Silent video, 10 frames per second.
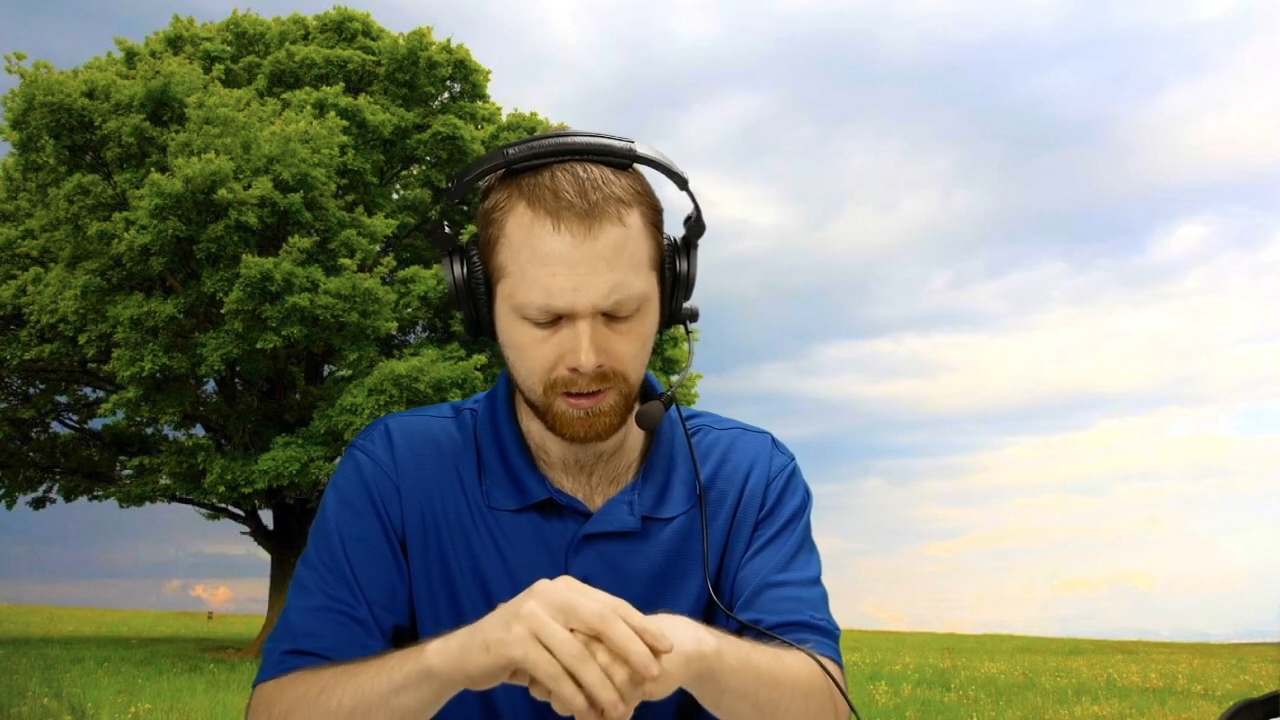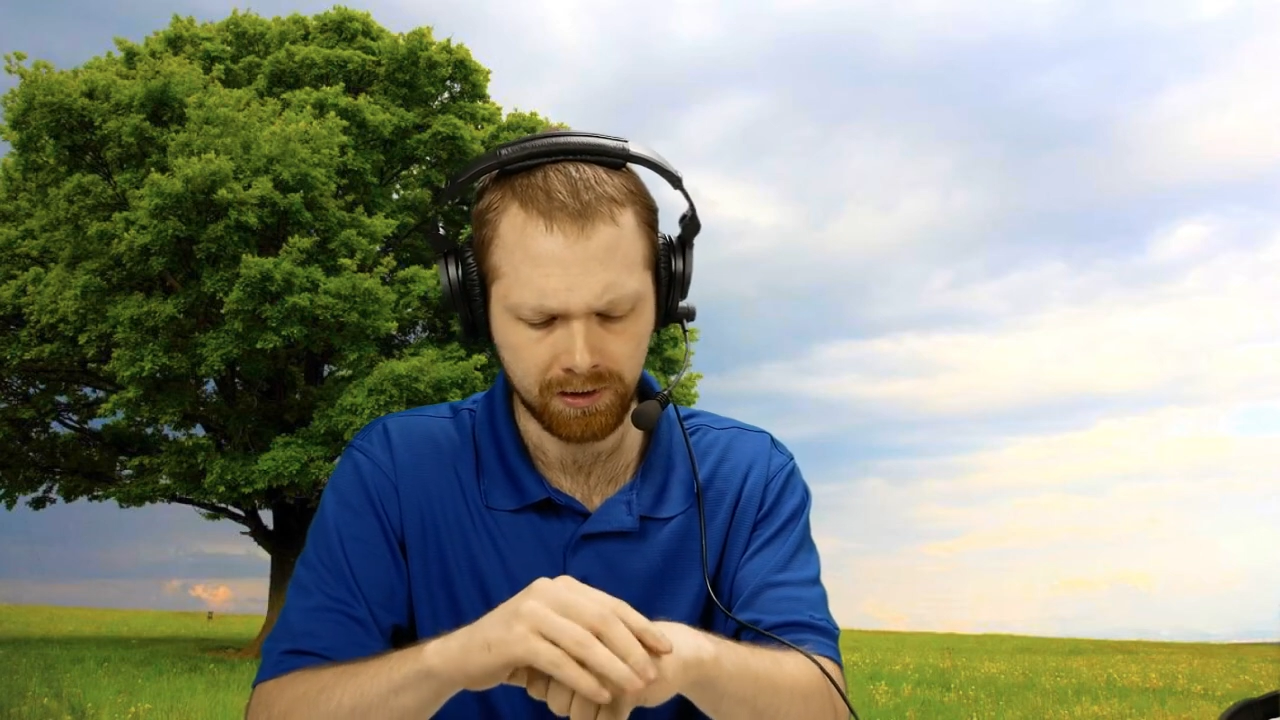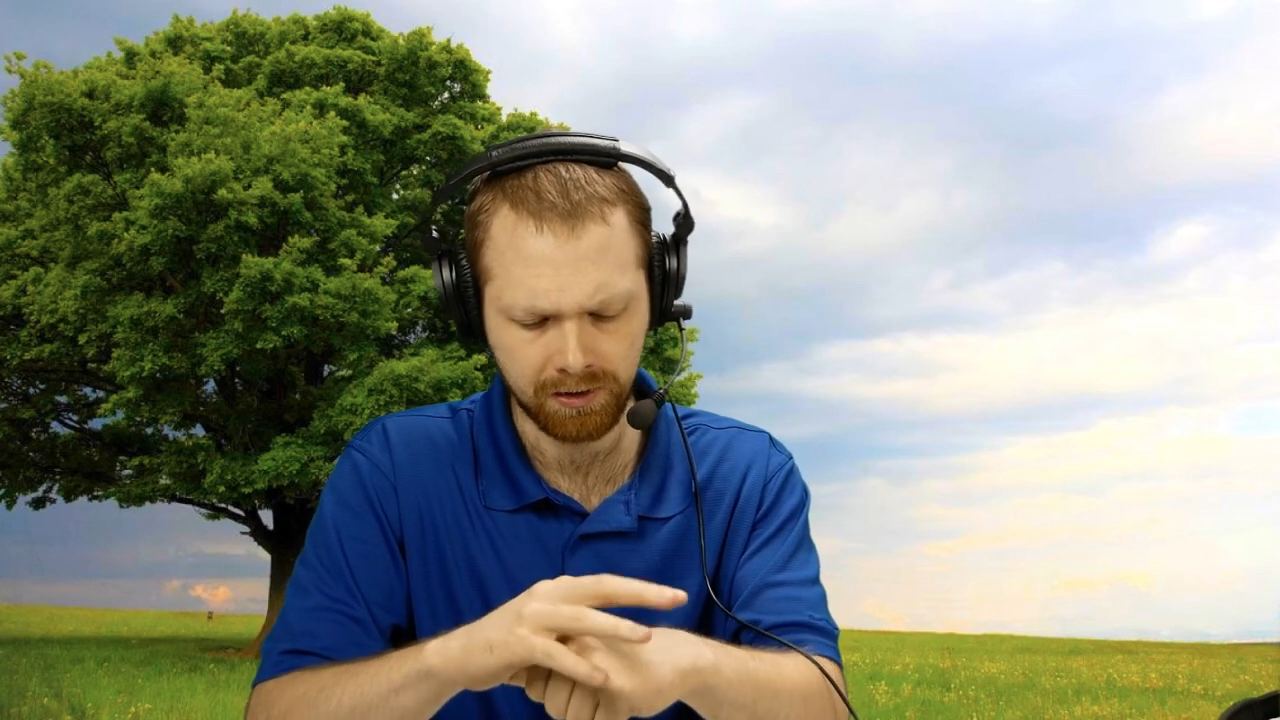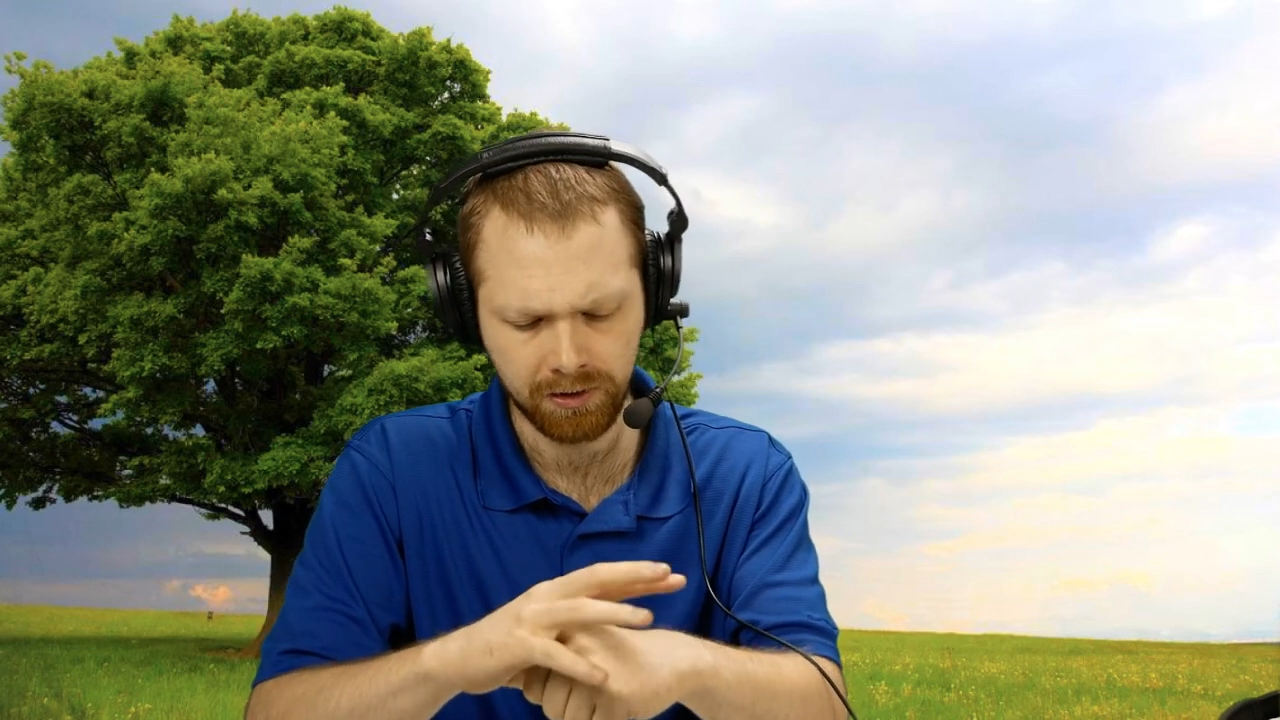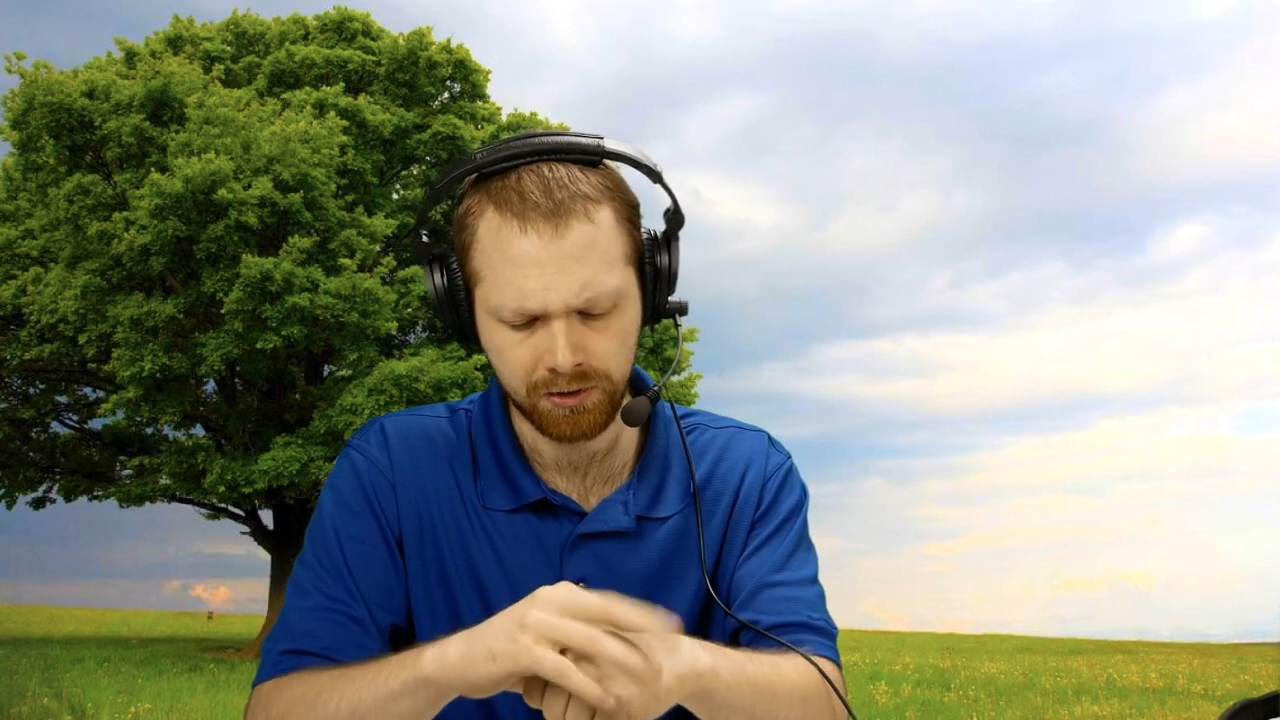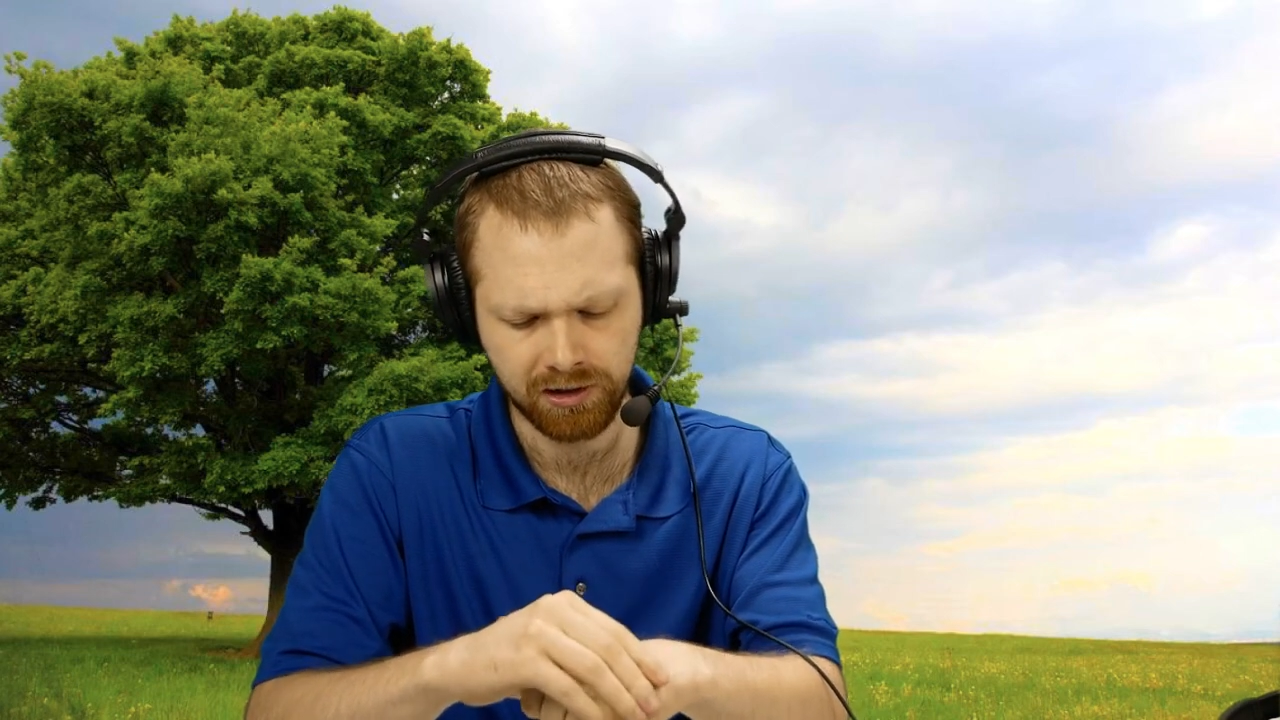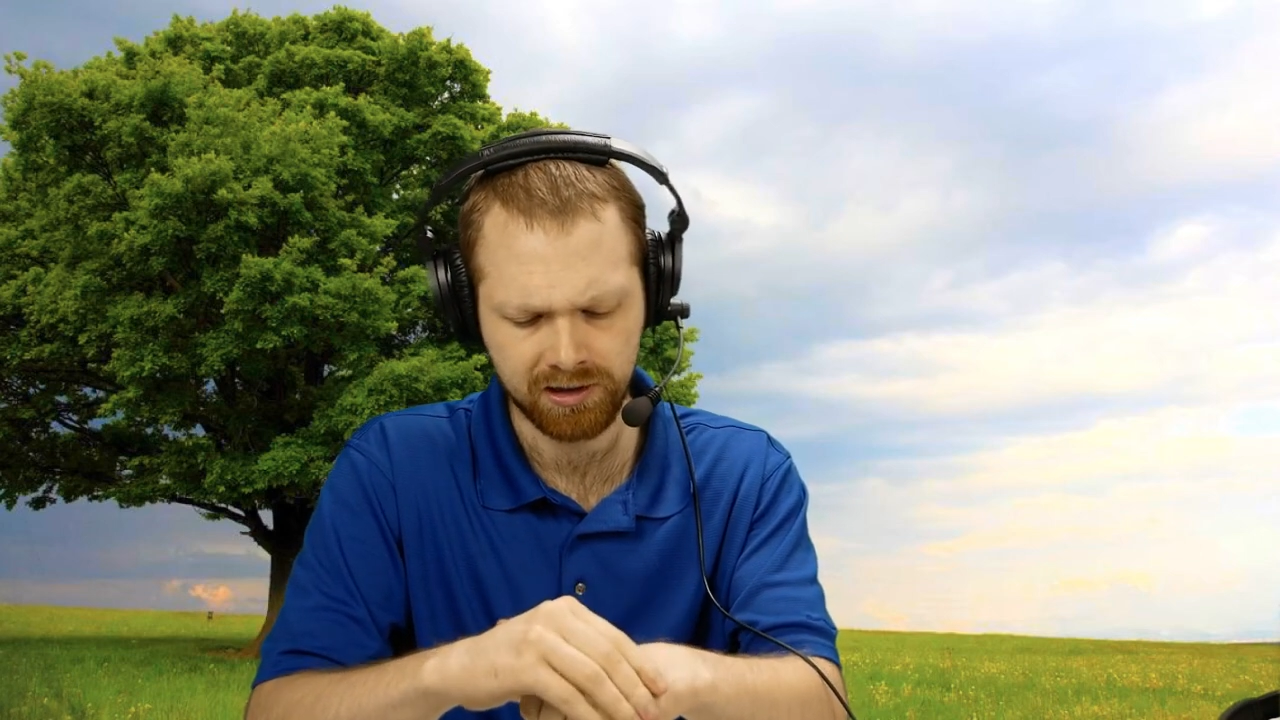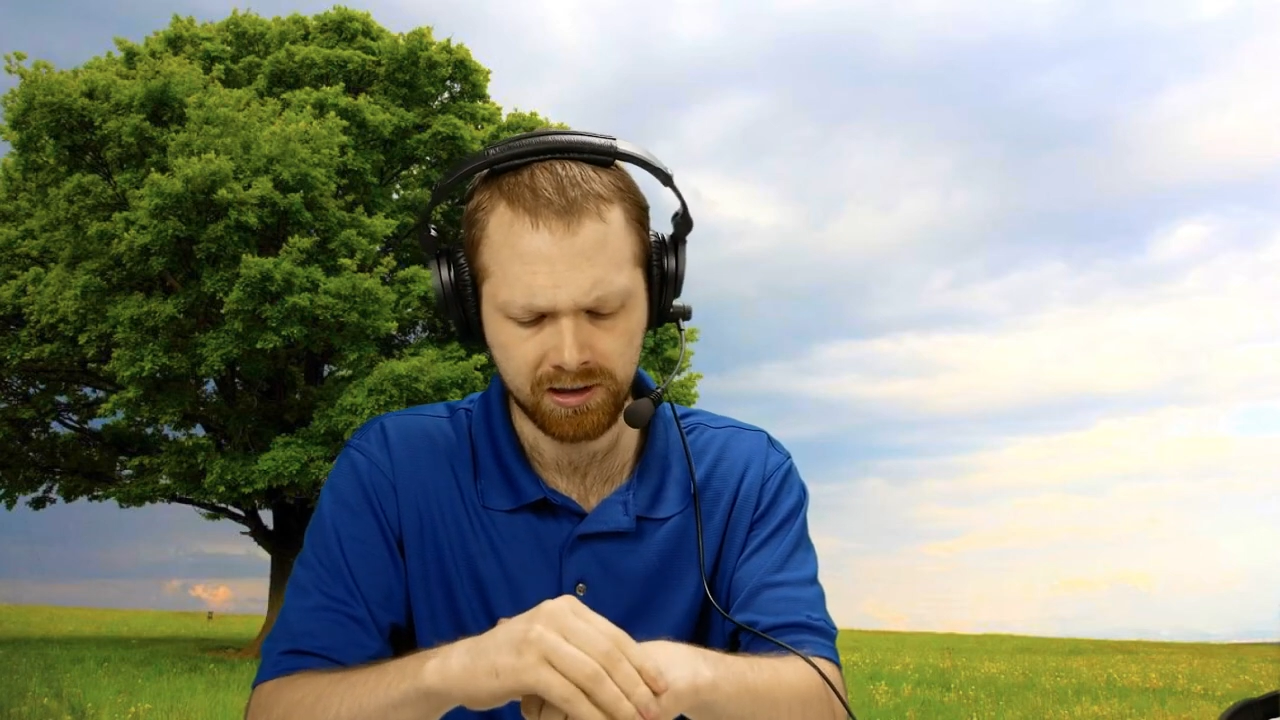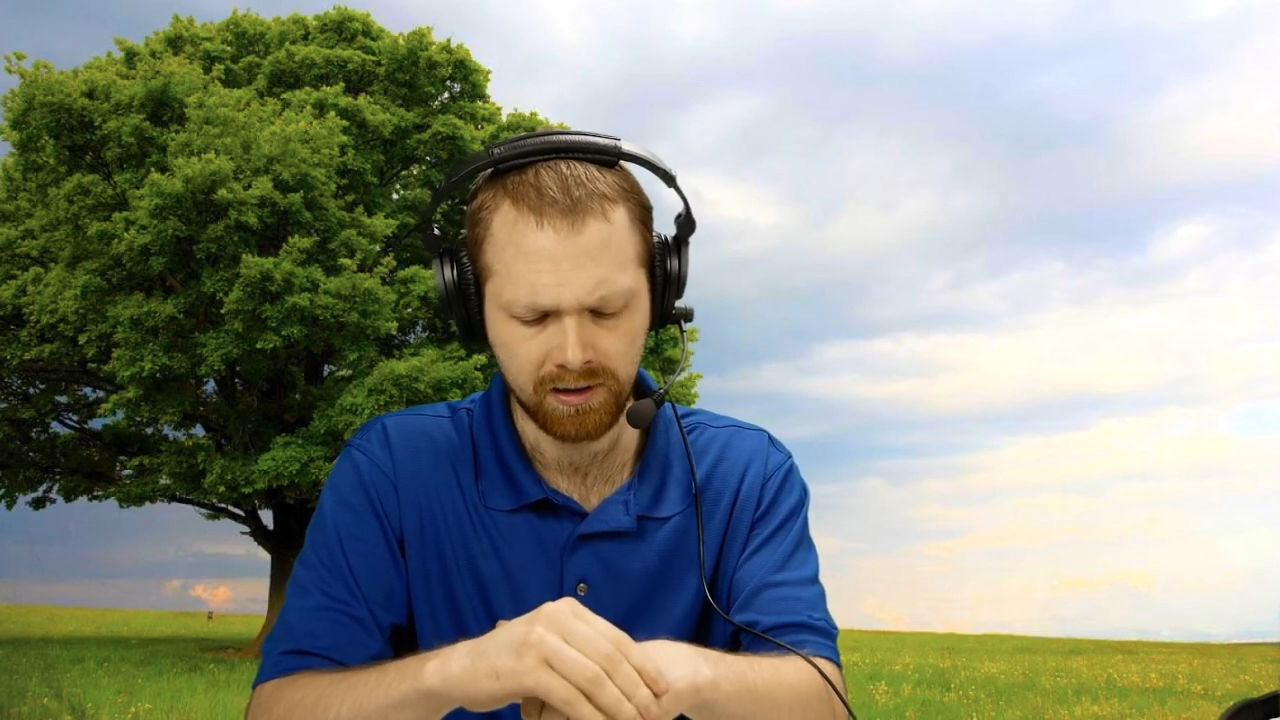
conclusions.